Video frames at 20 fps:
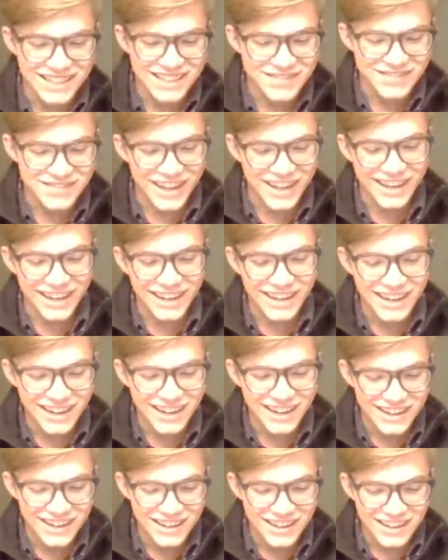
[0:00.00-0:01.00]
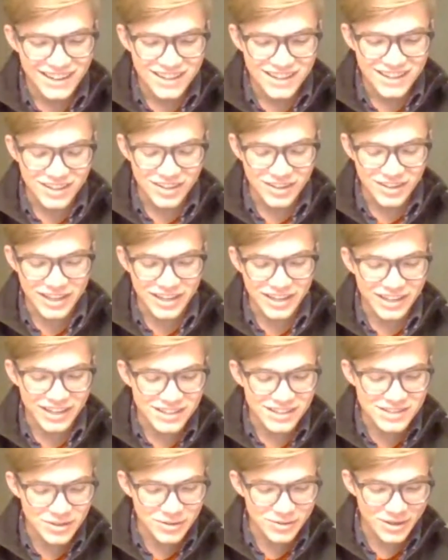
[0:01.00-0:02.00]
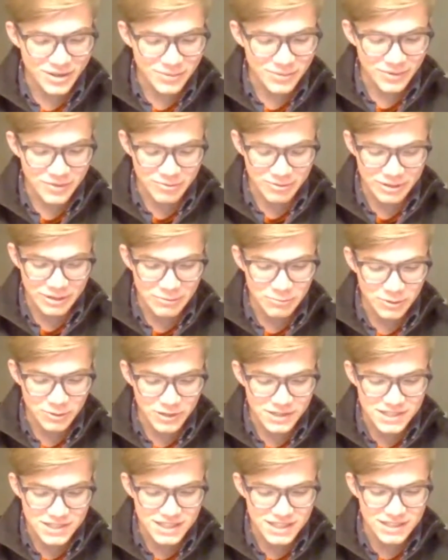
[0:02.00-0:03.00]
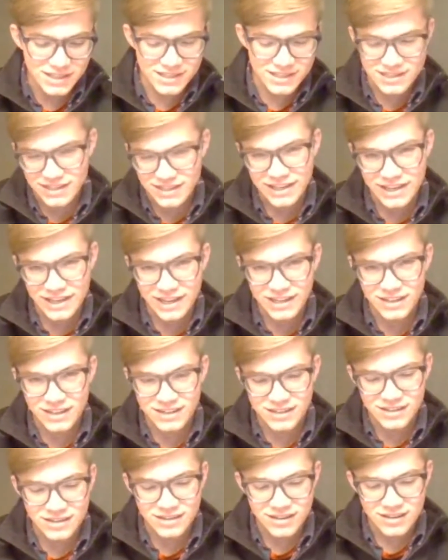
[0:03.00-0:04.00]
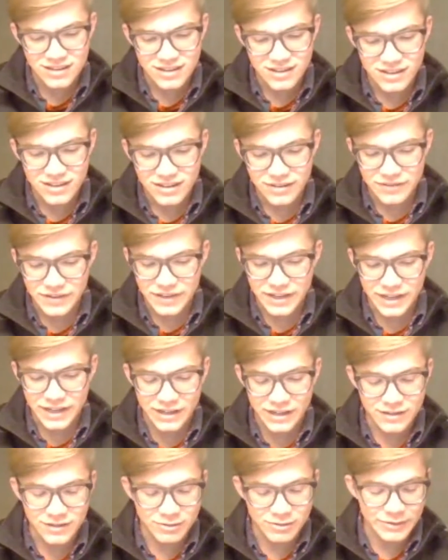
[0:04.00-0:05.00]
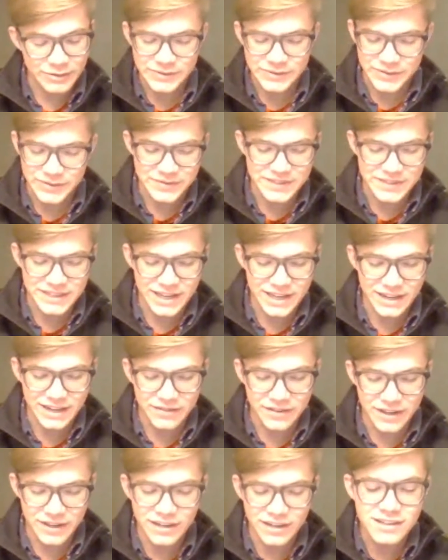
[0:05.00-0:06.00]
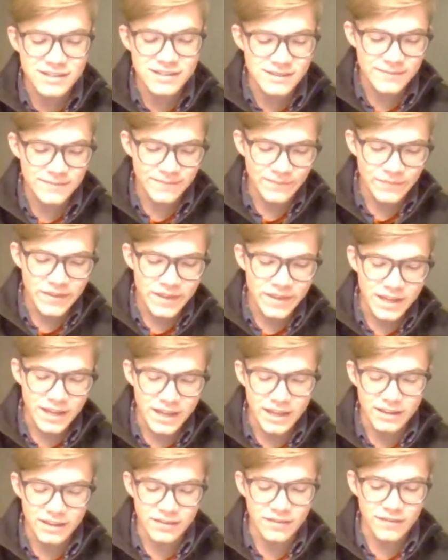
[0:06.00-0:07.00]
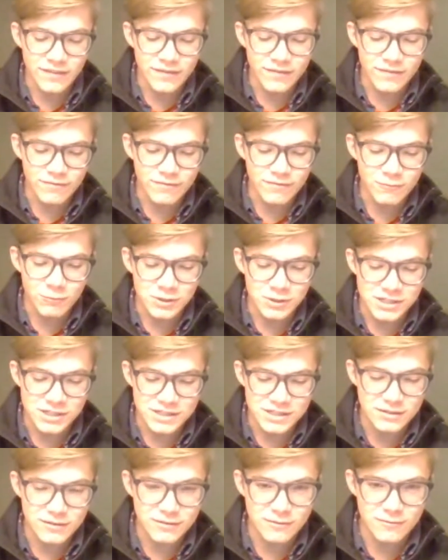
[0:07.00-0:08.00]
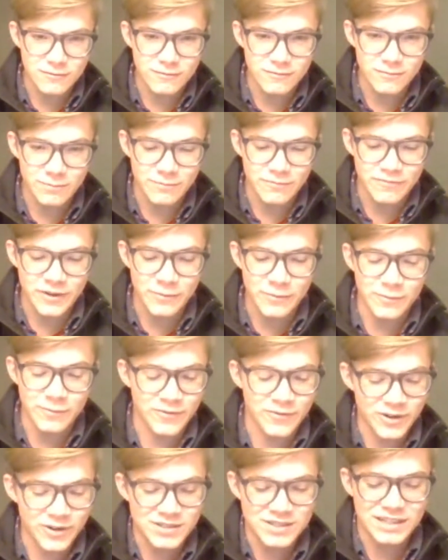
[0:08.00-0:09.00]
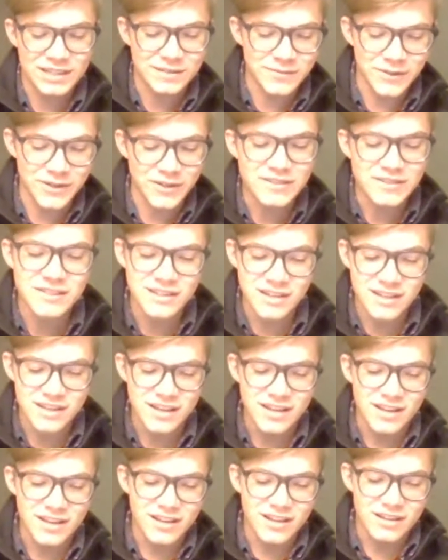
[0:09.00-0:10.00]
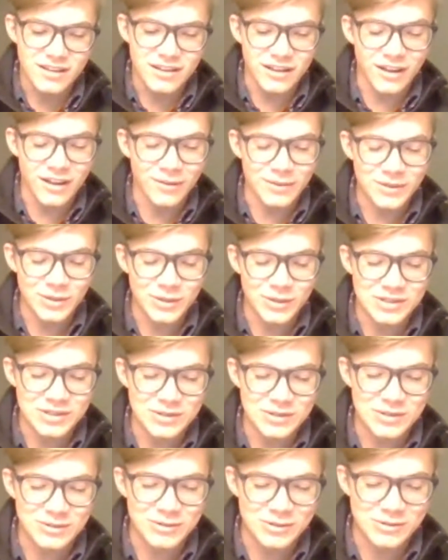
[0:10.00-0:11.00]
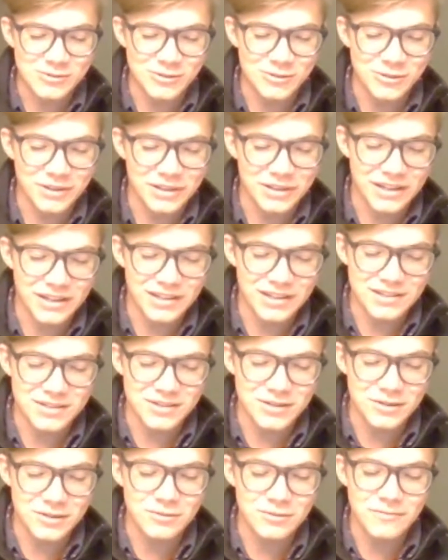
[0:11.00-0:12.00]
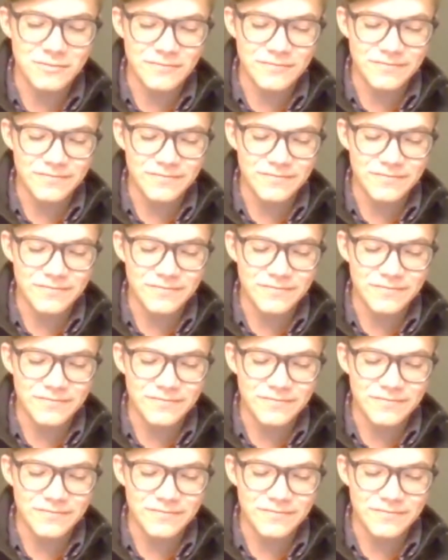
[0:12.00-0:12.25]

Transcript: It's fine. Okay, so number 3 was the secant of the derivative of secant of x, and which is first things first. It told us to use the quotient rule again, so